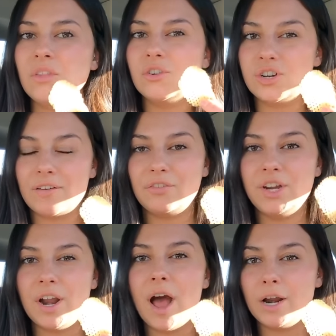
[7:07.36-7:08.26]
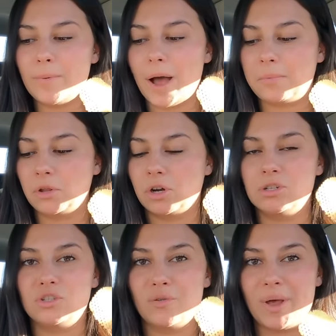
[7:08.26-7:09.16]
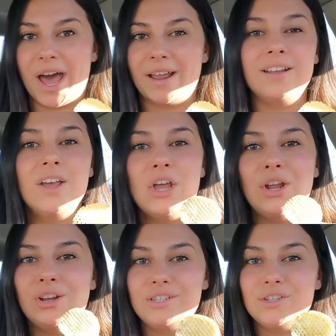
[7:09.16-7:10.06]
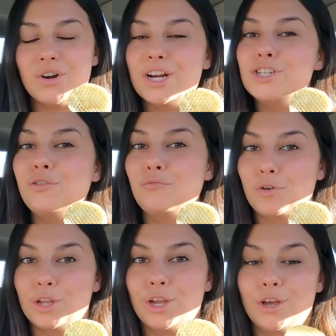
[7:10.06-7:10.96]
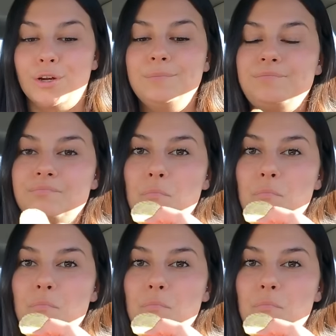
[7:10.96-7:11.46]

They're definitely not unpopular because they're bad, because these are actually really good.